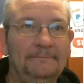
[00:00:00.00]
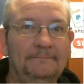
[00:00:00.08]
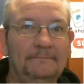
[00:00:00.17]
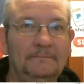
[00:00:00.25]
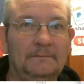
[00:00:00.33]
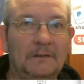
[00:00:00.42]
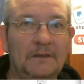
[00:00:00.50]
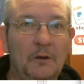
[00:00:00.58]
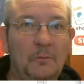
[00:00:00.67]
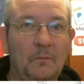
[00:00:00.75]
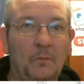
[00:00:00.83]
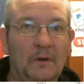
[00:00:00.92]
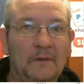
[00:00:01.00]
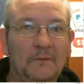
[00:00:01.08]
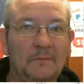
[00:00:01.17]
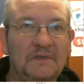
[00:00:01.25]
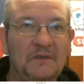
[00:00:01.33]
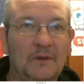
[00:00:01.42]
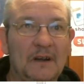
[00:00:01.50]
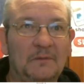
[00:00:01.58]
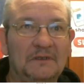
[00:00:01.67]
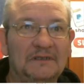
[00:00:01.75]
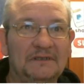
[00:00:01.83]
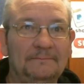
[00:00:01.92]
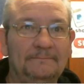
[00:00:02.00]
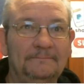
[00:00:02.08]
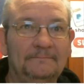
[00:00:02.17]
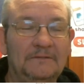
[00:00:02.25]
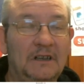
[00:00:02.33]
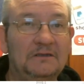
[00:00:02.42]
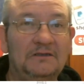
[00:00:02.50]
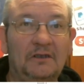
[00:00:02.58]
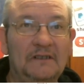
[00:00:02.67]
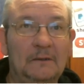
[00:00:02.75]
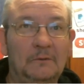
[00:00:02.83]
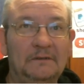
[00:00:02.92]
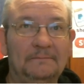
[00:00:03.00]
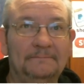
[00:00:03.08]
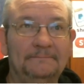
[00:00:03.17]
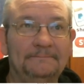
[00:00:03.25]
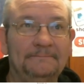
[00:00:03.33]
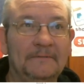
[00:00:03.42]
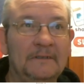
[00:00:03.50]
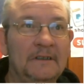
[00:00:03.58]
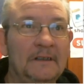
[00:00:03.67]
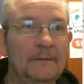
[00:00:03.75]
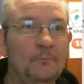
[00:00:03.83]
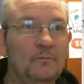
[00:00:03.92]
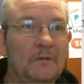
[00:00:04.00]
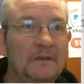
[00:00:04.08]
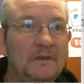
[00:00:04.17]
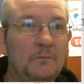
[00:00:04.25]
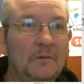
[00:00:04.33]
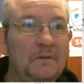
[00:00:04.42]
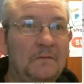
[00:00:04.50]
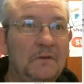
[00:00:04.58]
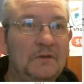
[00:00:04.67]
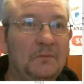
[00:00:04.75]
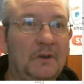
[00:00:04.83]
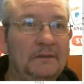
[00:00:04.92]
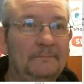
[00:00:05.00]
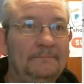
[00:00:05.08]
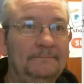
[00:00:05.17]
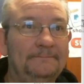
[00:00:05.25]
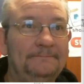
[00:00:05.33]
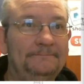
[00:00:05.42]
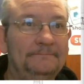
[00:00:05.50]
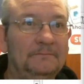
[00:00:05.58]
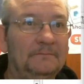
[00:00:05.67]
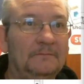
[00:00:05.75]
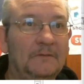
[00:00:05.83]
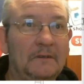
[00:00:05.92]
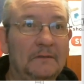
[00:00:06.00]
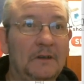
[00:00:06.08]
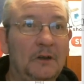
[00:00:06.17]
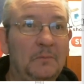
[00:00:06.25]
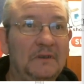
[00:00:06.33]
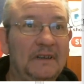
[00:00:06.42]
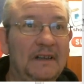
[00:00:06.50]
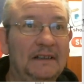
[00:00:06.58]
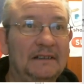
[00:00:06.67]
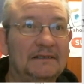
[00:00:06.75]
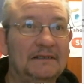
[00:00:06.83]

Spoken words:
Let's open one of them, see what happens. No, it's not that one. Right, so it wasn't the first one. I have to open the next.